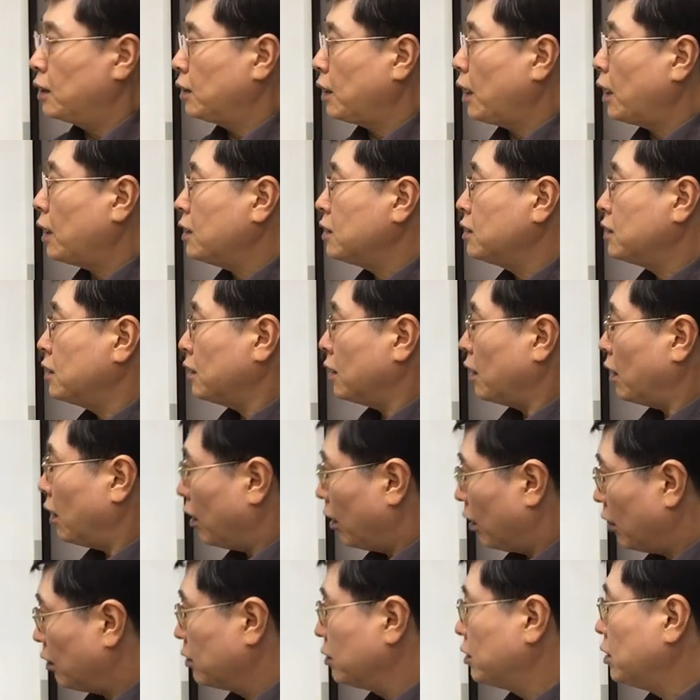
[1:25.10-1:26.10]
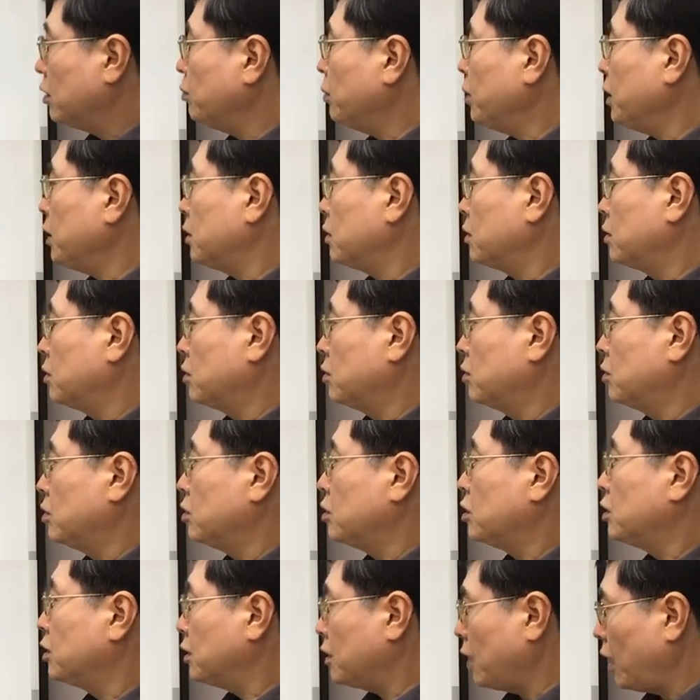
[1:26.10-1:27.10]
That is the ultimate
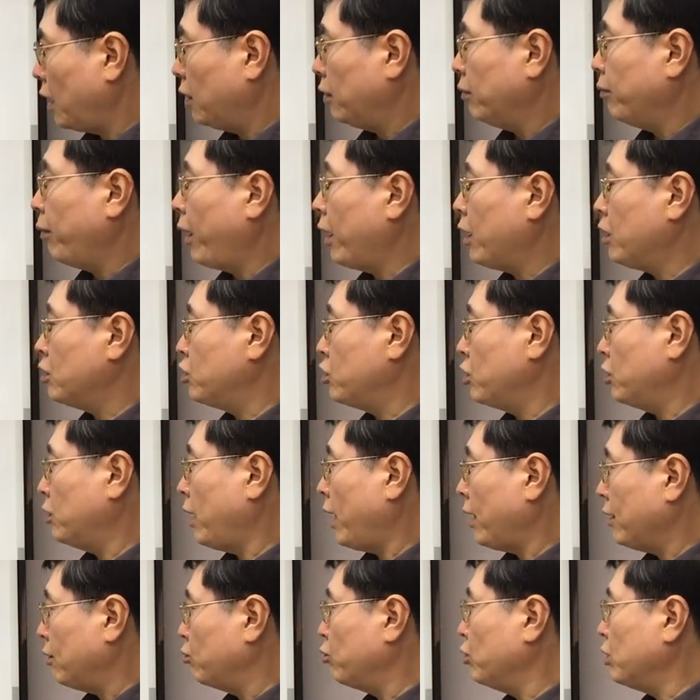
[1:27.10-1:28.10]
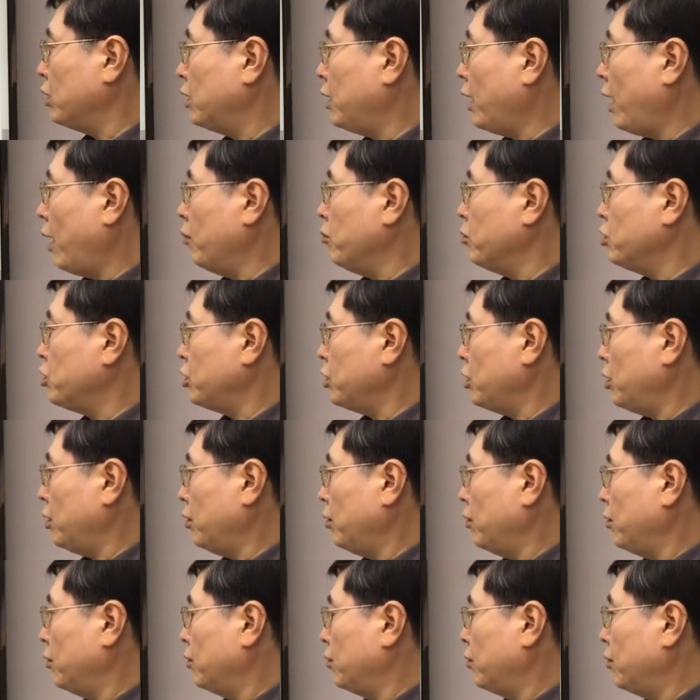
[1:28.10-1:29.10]
salvation and redemption,
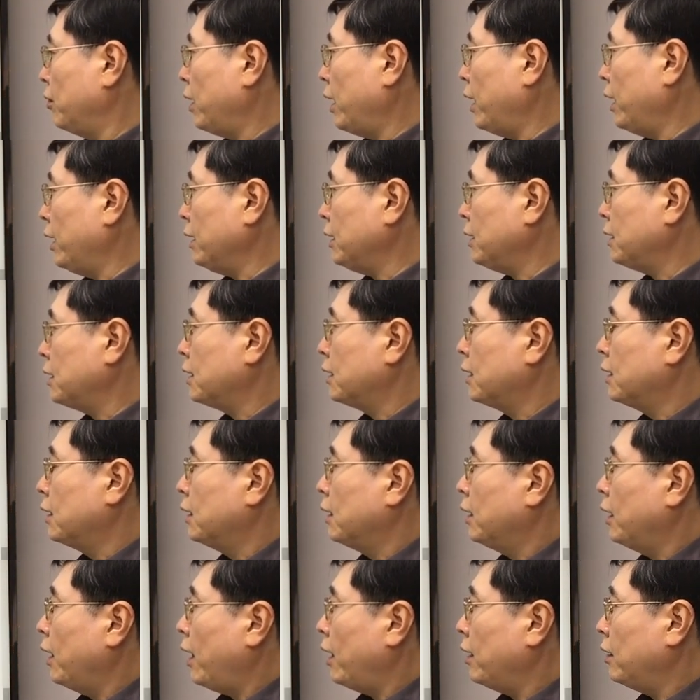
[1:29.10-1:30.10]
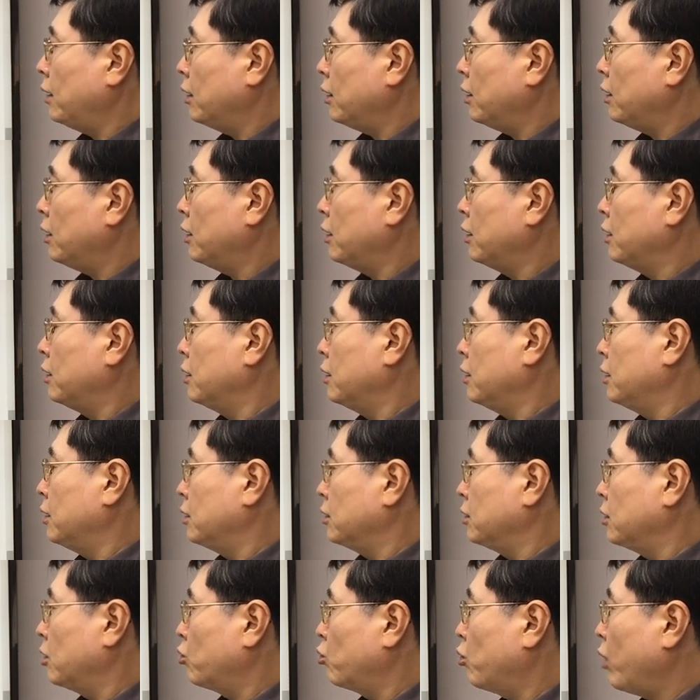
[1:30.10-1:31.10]
right? And the
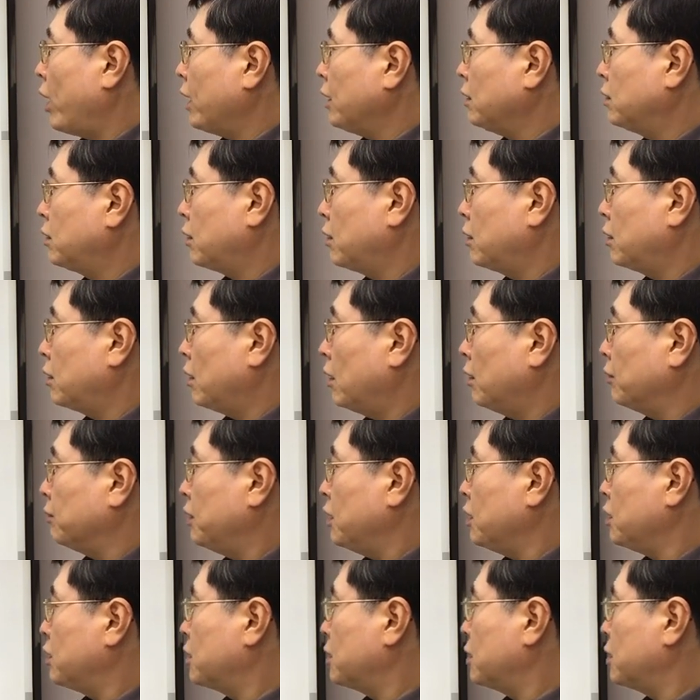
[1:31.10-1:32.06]
the writer of this